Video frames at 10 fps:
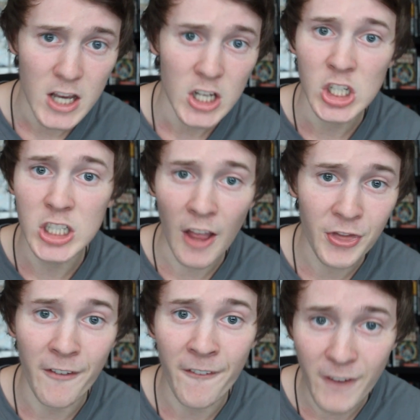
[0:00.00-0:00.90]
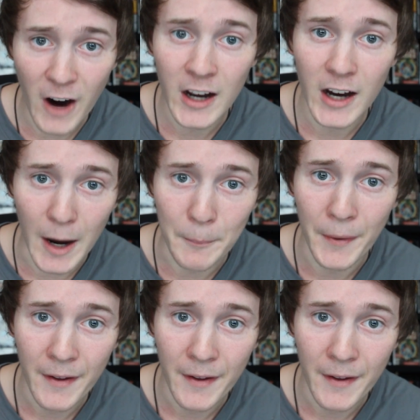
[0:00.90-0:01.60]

shut the fuck up.